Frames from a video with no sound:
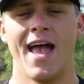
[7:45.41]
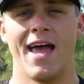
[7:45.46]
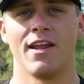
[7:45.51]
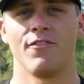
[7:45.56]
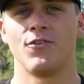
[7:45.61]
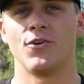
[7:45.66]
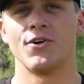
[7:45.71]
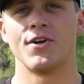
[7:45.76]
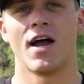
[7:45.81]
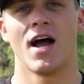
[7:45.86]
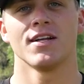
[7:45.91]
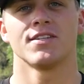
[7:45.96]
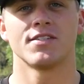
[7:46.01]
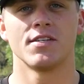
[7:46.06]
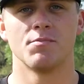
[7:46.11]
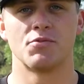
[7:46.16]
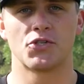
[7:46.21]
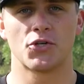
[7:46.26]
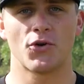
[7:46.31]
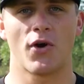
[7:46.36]
And if you're not
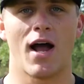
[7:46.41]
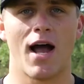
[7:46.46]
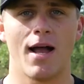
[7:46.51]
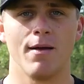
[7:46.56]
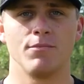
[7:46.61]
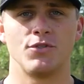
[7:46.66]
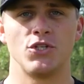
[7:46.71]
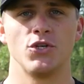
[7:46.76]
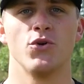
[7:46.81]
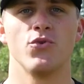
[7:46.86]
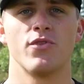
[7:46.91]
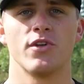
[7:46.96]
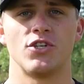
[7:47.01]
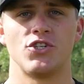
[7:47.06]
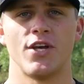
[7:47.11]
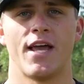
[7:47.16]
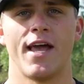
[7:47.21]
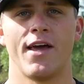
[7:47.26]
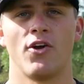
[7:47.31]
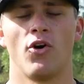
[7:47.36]
subscribed to the
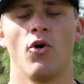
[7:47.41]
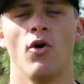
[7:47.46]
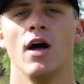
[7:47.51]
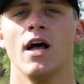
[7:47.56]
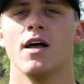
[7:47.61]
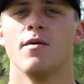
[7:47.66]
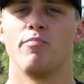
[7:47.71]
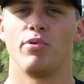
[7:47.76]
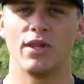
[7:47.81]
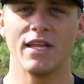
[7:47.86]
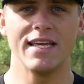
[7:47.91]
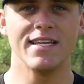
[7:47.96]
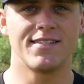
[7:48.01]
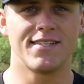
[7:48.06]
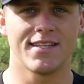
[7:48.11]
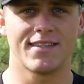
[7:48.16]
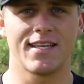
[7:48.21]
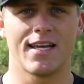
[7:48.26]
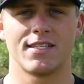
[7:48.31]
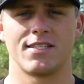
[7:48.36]
channel,
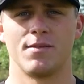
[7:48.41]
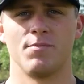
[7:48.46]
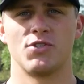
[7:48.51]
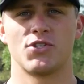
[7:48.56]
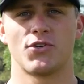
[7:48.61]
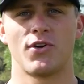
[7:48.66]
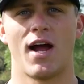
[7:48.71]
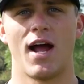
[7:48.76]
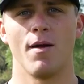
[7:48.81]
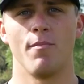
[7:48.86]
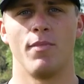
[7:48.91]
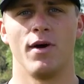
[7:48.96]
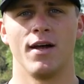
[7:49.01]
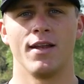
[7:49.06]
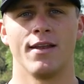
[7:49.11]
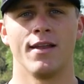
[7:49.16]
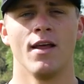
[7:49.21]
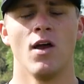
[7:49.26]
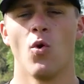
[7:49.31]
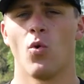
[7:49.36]
please hit that subscribe
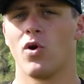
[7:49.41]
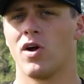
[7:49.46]
button.